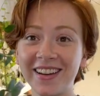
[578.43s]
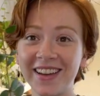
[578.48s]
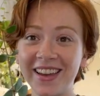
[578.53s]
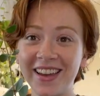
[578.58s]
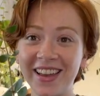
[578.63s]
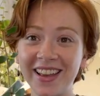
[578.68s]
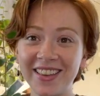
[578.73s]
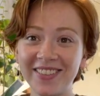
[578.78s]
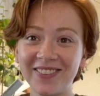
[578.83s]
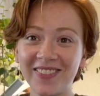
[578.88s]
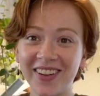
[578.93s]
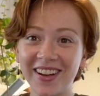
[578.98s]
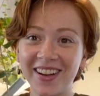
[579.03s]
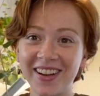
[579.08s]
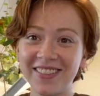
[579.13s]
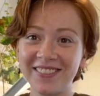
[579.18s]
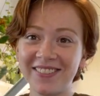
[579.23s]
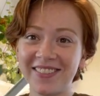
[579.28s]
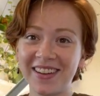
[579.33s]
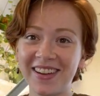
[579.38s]
It's
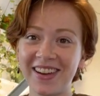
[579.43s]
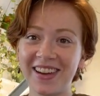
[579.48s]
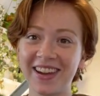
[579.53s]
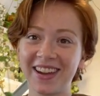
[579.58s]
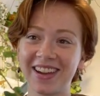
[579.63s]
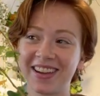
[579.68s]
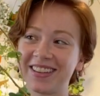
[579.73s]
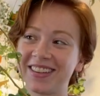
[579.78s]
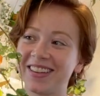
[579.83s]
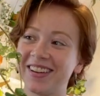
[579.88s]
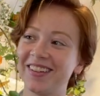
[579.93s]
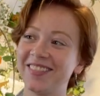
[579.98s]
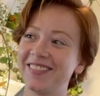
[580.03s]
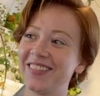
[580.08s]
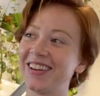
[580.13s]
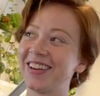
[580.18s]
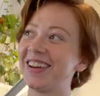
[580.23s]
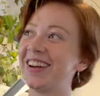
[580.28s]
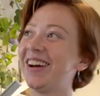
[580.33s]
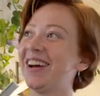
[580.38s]
perfect! Oh
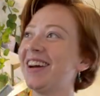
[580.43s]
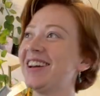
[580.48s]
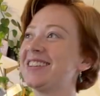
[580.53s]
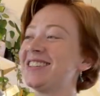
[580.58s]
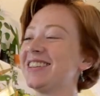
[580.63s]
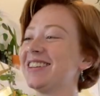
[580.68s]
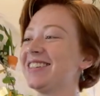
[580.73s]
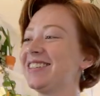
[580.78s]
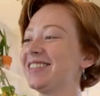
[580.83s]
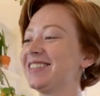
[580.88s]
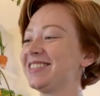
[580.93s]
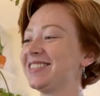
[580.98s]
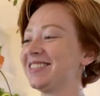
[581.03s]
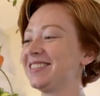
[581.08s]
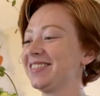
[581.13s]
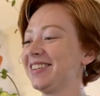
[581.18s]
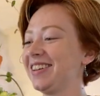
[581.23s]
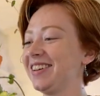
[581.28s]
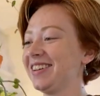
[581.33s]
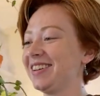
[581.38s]
my gosh, that looks
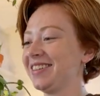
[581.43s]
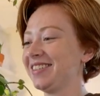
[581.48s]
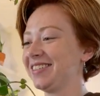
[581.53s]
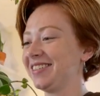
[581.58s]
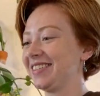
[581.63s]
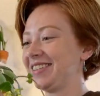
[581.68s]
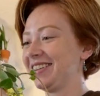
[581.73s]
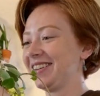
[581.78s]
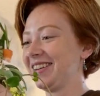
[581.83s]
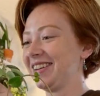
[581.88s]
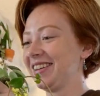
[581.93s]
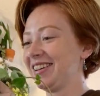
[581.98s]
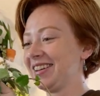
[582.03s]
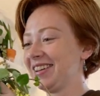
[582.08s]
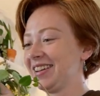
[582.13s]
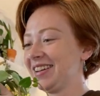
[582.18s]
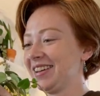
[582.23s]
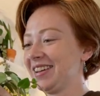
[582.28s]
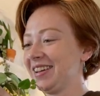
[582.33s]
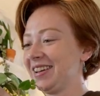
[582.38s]
so cute.
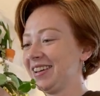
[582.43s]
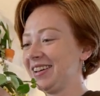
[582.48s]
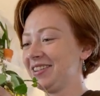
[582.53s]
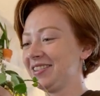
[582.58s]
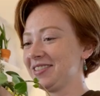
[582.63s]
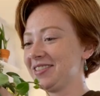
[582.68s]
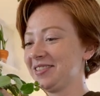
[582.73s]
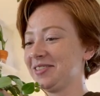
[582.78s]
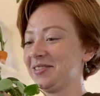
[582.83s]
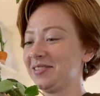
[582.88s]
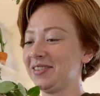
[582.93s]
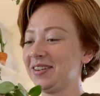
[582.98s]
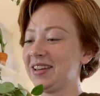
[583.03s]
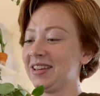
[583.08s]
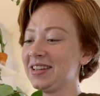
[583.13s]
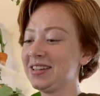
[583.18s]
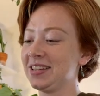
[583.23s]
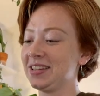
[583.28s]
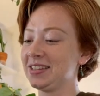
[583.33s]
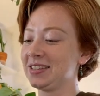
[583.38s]
Also
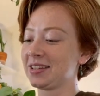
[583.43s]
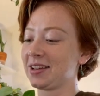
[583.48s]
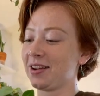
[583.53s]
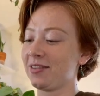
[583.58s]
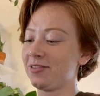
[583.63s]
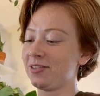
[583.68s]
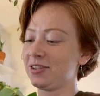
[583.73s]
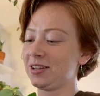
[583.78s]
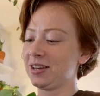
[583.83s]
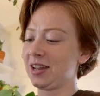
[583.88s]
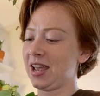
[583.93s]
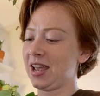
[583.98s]
is covered in